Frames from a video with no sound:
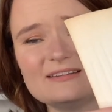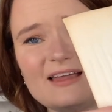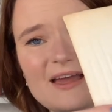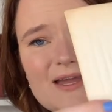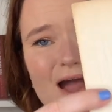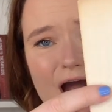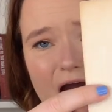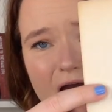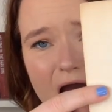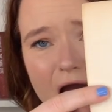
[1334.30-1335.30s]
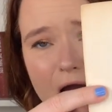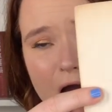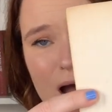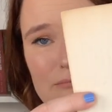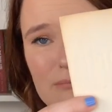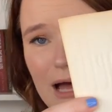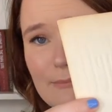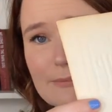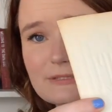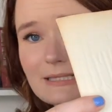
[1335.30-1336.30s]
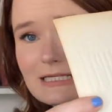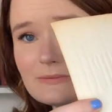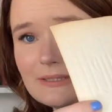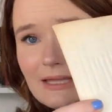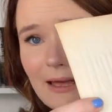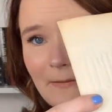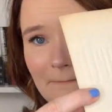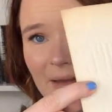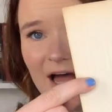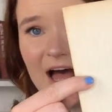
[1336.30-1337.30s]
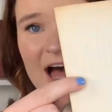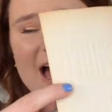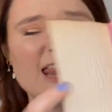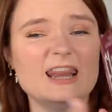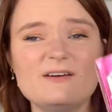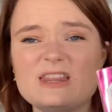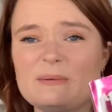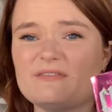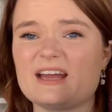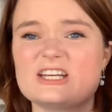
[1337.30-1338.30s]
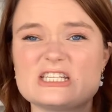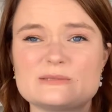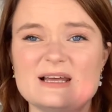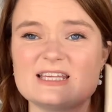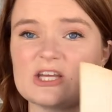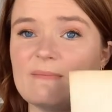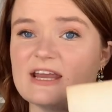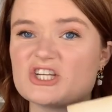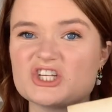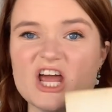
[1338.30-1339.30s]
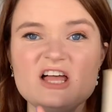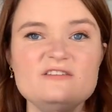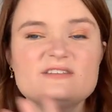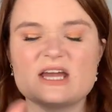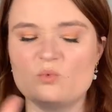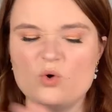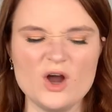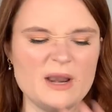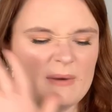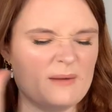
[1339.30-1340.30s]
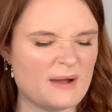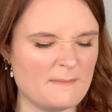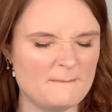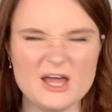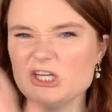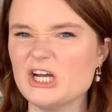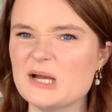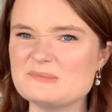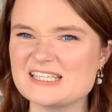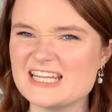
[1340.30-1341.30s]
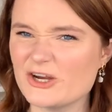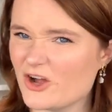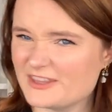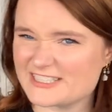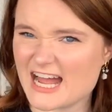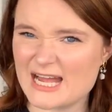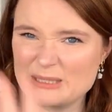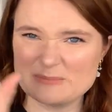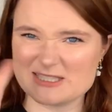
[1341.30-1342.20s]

Like, I'm obsessed with them. I love them. If I could display this on my shelves, I would, but my mother comes in here all the time,